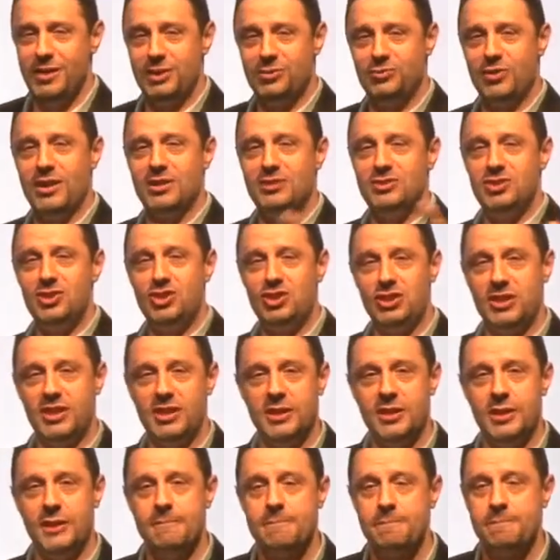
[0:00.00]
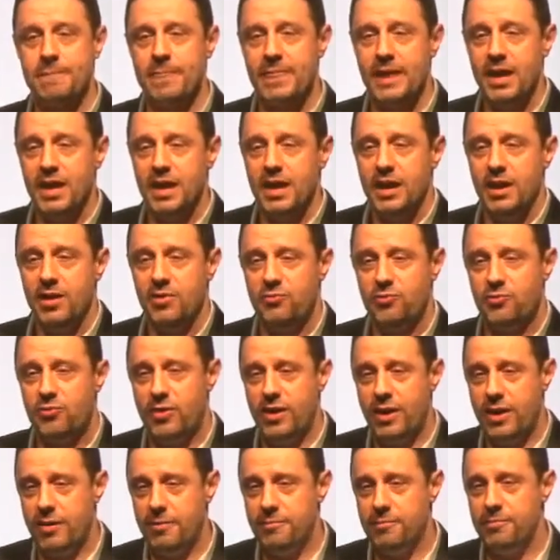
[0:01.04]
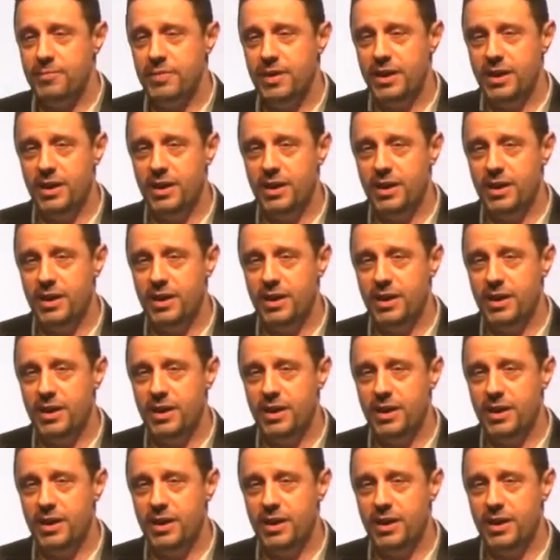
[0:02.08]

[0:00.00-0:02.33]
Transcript: transitioned from